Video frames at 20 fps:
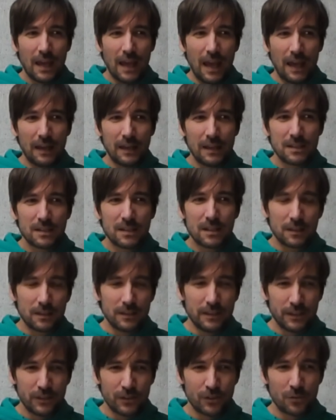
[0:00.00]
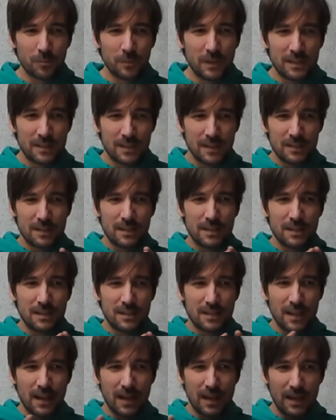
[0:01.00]
And it's clear to me, since
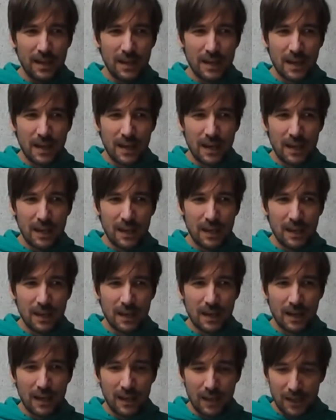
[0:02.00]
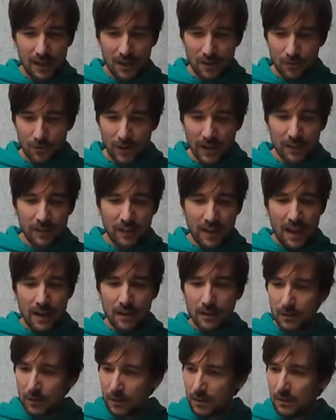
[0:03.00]
it's a
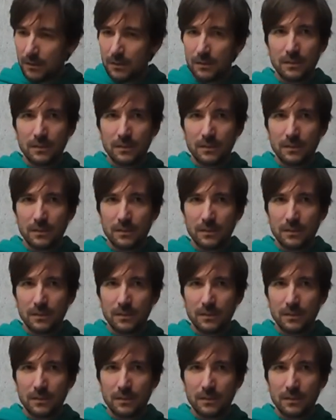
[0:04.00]
rectangle,